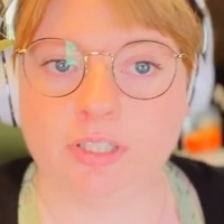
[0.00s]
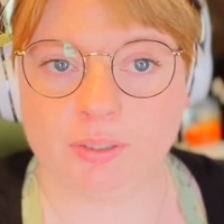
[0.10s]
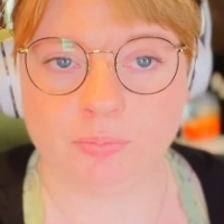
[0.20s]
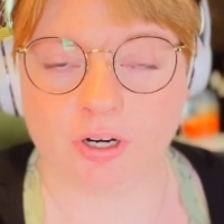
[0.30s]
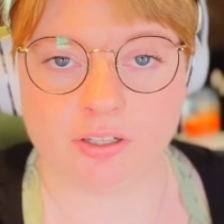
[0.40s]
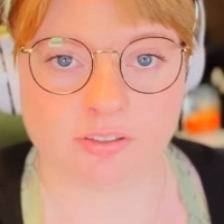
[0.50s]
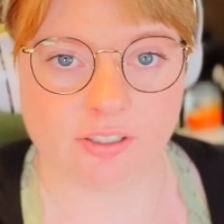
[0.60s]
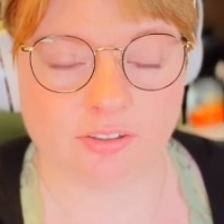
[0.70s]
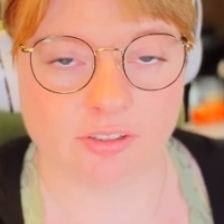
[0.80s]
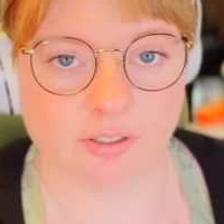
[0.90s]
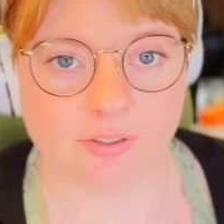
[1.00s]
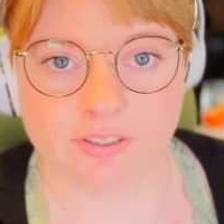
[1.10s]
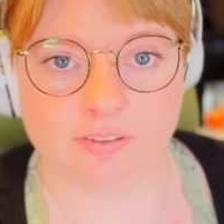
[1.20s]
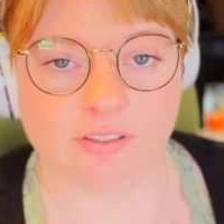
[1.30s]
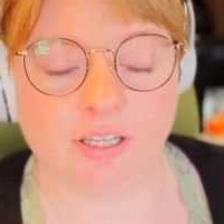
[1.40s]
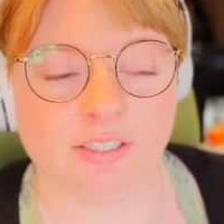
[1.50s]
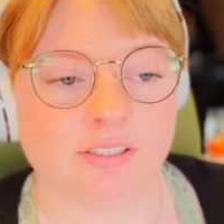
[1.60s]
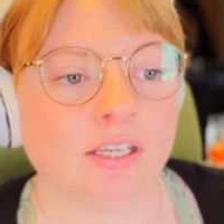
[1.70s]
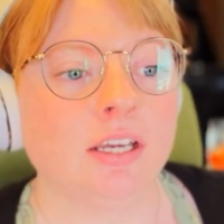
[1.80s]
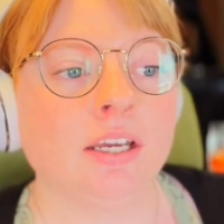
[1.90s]
process, so it is a lot
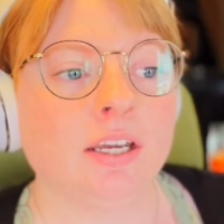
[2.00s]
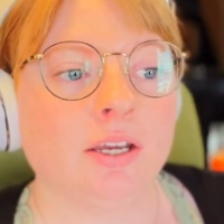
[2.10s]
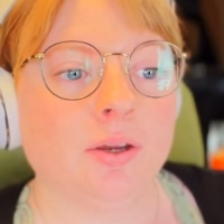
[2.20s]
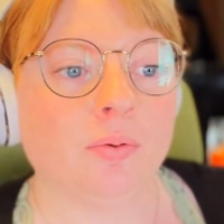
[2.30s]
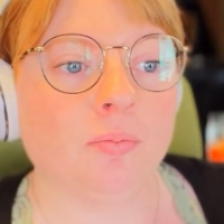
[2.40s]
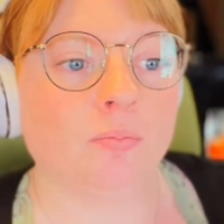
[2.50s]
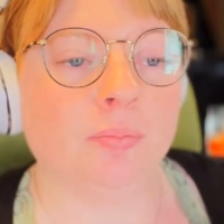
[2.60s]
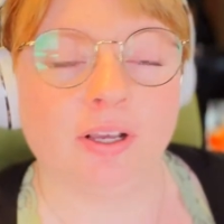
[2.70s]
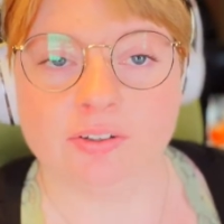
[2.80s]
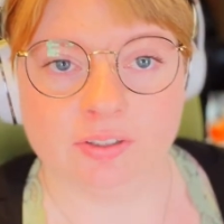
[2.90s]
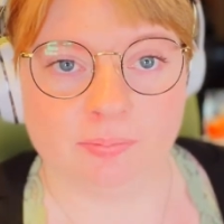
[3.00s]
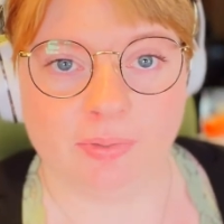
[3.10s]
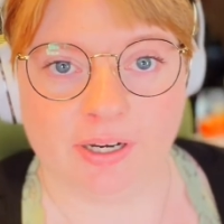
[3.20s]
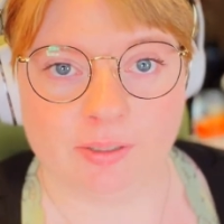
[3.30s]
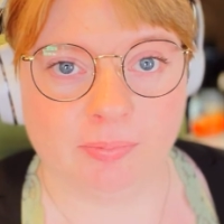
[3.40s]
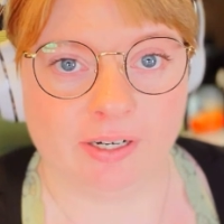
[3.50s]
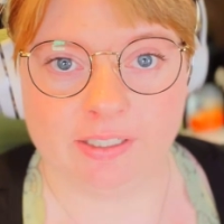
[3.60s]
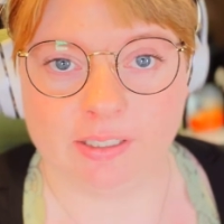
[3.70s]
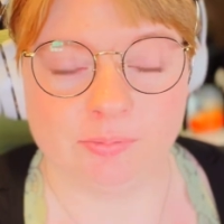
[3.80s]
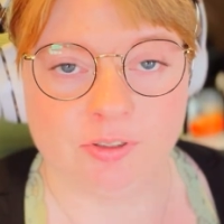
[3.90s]
better than
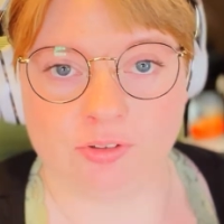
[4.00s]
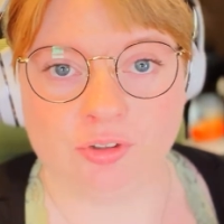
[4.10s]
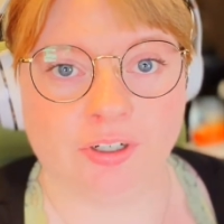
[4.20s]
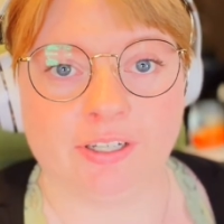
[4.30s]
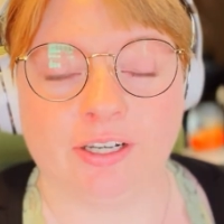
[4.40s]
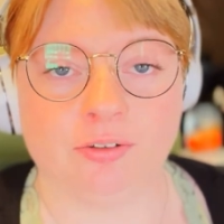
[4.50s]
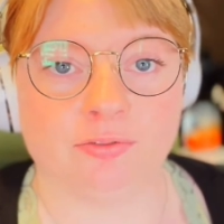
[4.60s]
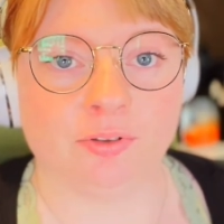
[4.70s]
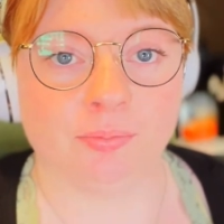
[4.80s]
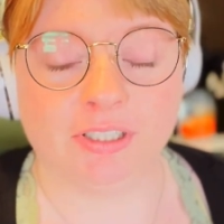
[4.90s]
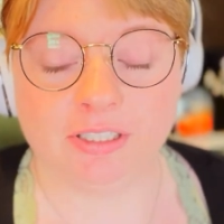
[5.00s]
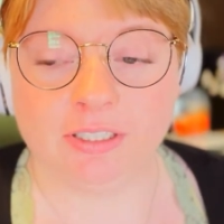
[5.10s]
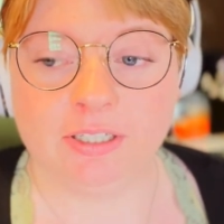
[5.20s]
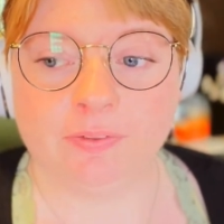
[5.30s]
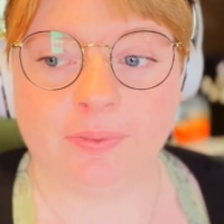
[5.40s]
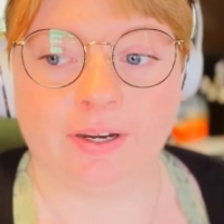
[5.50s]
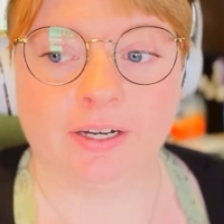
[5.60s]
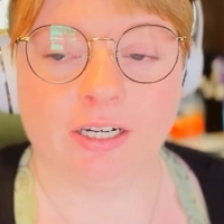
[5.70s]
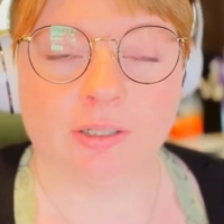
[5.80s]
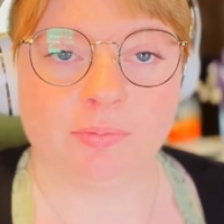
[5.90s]
mine. I'm just trying out for me.
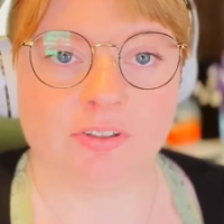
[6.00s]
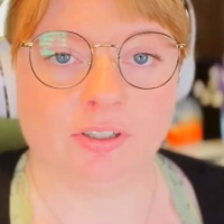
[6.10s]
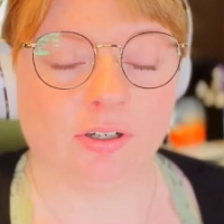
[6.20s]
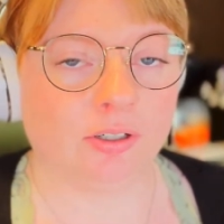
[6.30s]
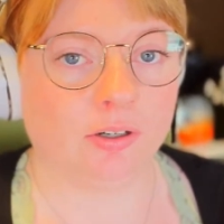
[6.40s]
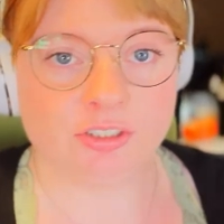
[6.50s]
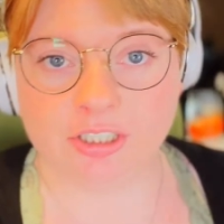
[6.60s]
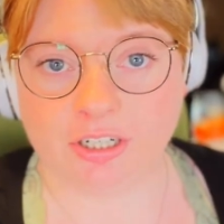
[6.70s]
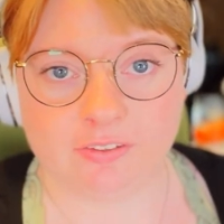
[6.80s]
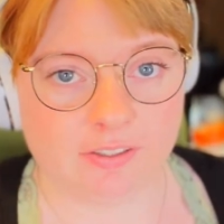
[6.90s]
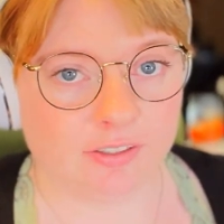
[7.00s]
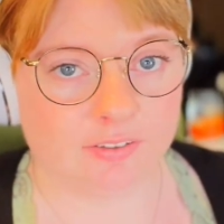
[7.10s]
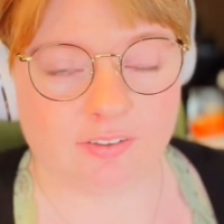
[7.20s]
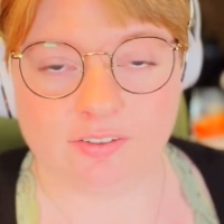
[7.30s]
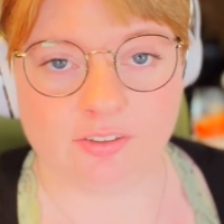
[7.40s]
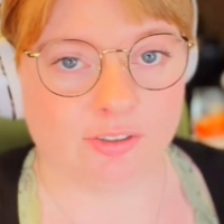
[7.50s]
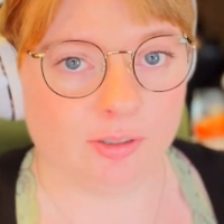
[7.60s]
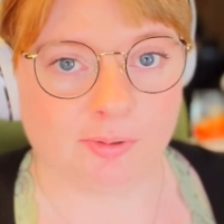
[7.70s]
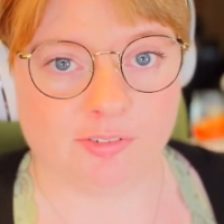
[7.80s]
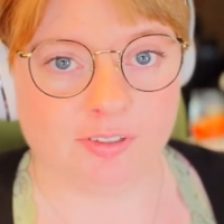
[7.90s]
So go and check out theirs. It's an
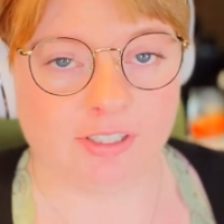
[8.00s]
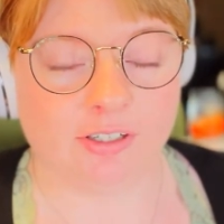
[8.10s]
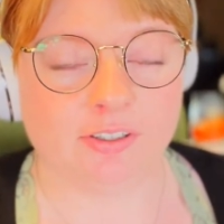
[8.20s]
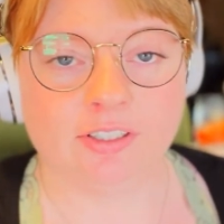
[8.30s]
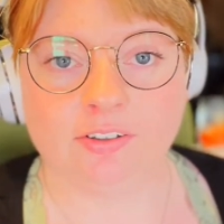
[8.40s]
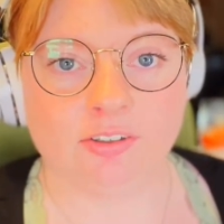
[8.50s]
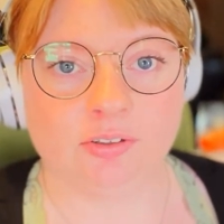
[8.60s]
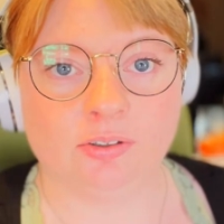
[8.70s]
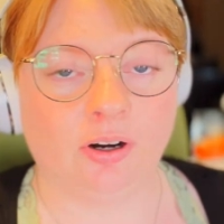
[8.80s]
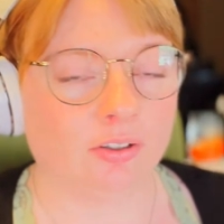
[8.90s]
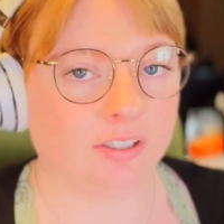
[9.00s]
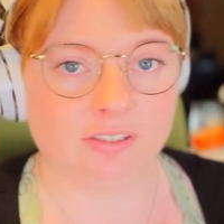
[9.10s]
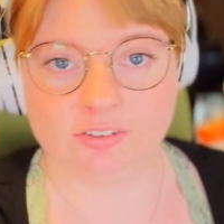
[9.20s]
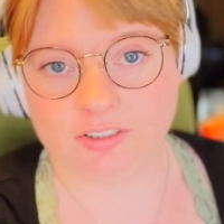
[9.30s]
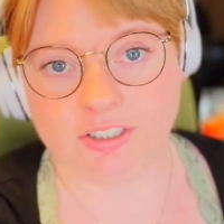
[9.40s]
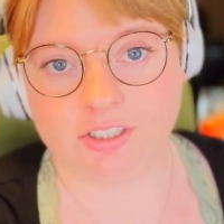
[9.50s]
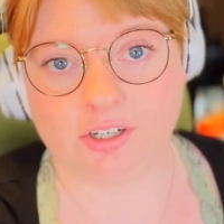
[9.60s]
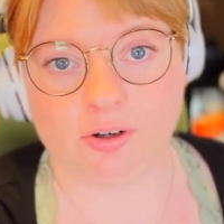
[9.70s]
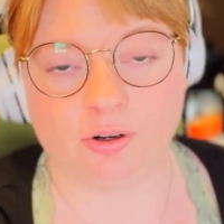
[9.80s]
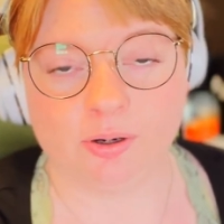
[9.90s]
incredible video. It tells you all the things you need to
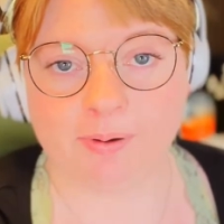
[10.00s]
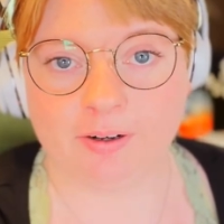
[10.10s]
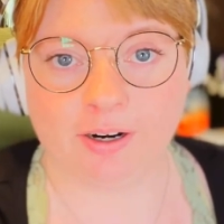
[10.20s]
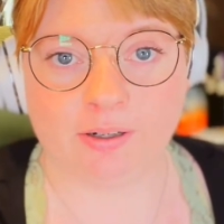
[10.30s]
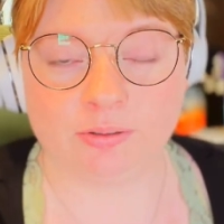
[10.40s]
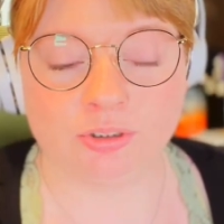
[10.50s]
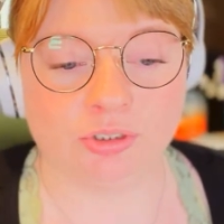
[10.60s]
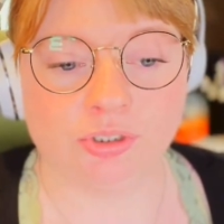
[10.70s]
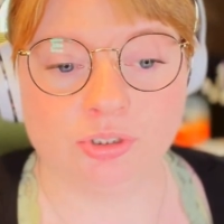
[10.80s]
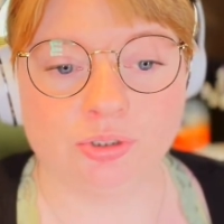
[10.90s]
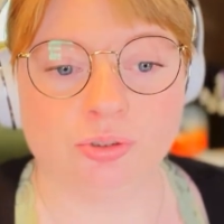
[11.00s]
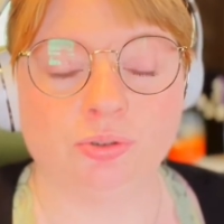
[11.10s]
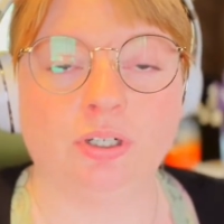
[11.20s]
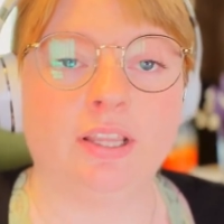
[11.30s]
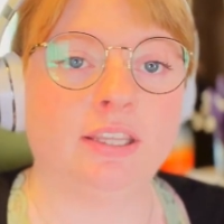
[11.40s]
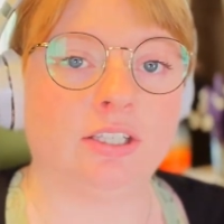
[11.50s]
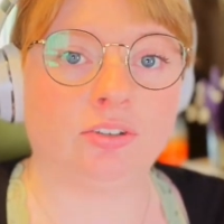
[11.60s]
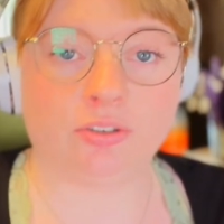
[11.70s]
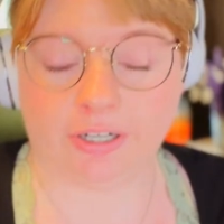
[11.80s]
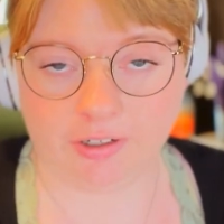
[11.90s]
know about how to do this
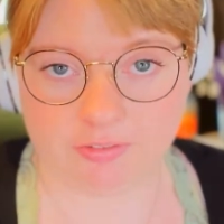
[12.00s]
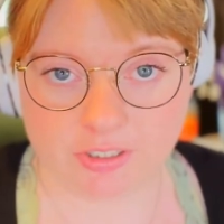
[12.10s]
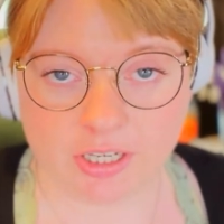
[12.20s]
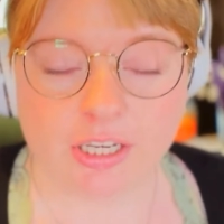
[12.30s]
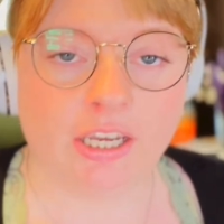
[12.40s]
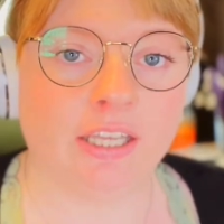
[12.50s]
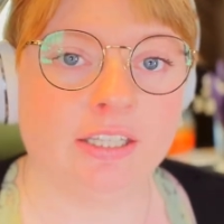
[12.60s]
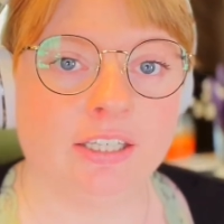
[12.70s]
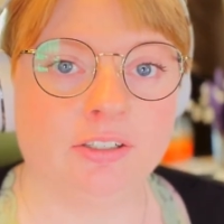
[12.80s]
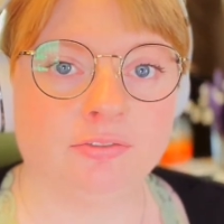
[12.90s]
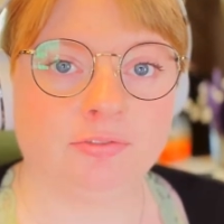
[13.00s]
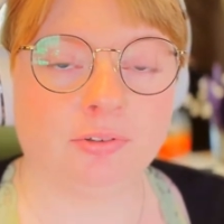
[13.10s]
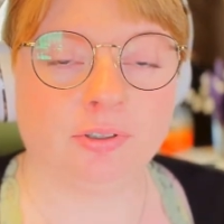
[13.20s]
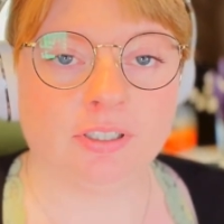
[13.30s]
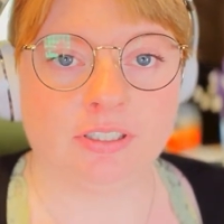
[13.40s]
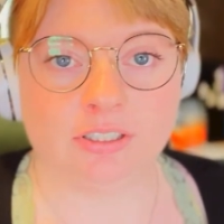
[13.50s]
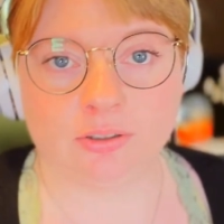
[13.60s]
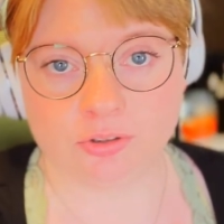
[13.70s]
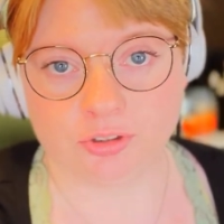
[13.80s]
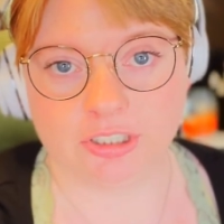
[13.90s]
craft. And then for the
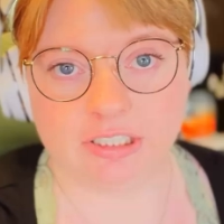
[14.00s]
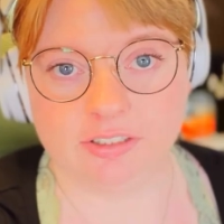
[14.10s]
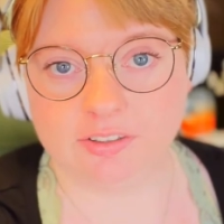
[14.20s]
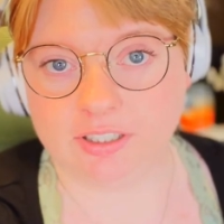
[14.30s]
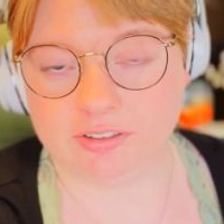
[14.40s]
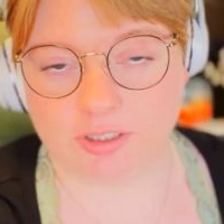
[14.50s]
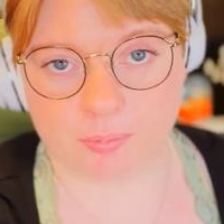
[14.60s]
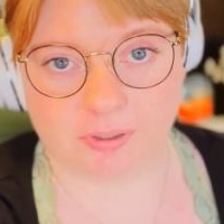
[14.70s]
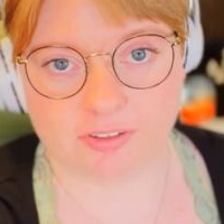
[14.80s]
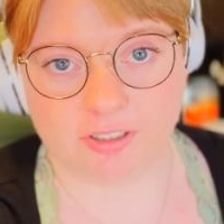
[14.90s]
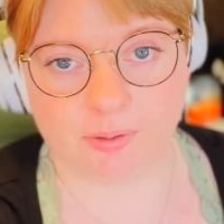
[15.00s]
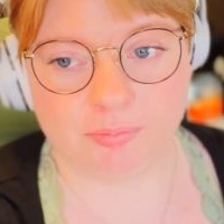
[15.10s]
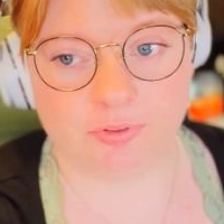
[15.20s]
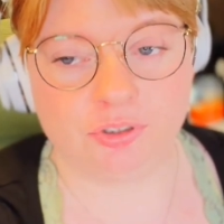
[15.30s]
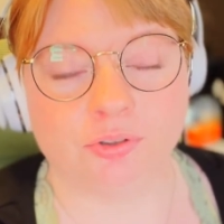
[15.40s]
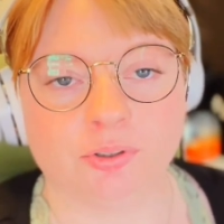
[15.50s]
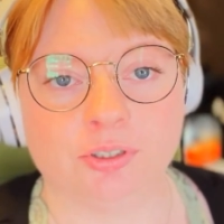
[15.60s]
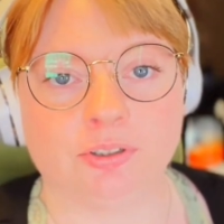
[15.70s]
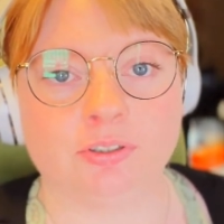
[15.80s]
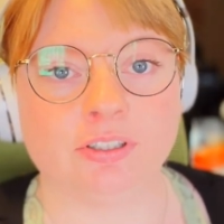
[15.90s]
cauldron, it is a step-by-step
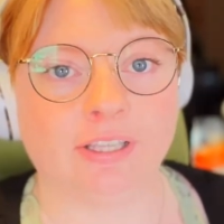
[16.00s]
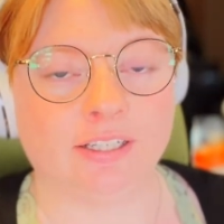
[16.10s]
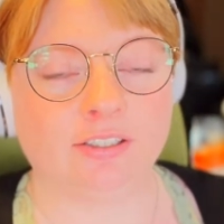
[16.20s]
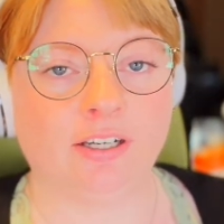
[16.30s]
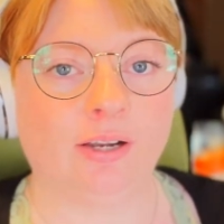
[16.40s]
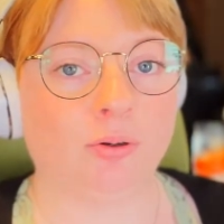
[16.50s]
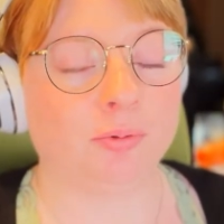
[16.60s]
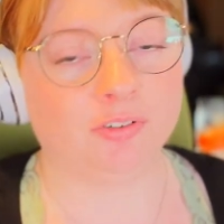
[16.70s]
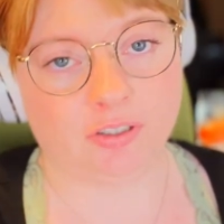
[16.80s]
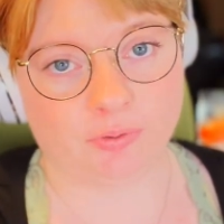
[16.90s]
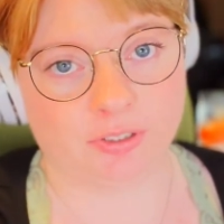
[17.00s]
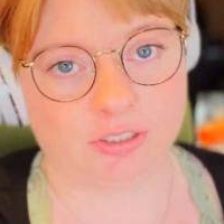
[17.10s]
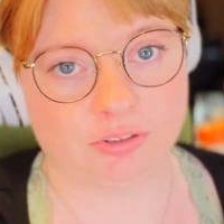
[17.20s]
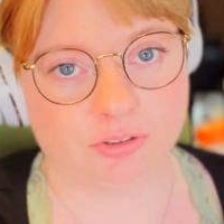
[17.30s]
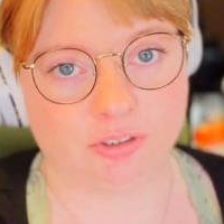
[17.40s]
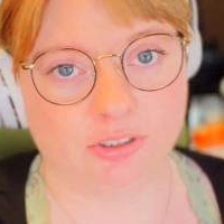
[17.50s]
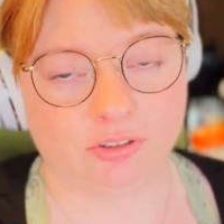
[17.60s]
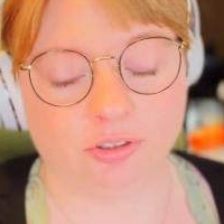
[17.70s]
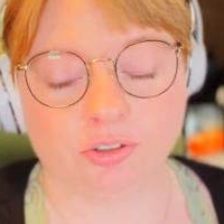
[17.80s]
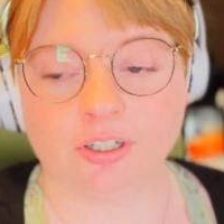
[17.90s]
tutorial that I will be following to do this
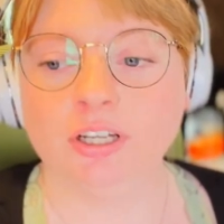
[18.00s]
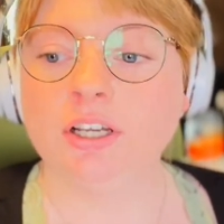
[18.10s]
cauldron.